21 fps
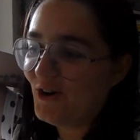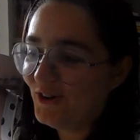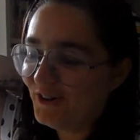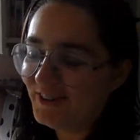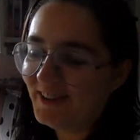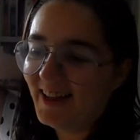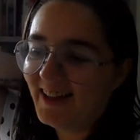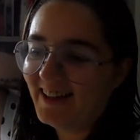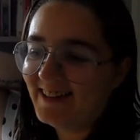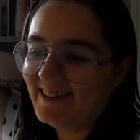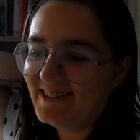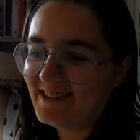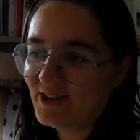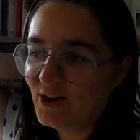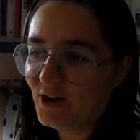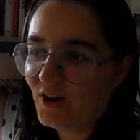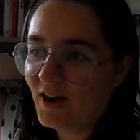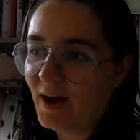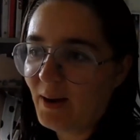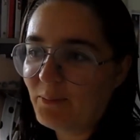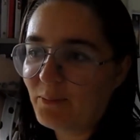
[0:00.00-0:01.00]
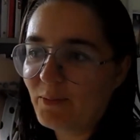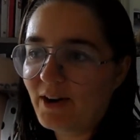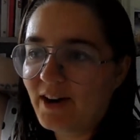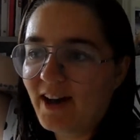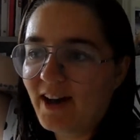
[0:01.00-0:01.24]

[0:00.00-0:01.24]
God, that is not.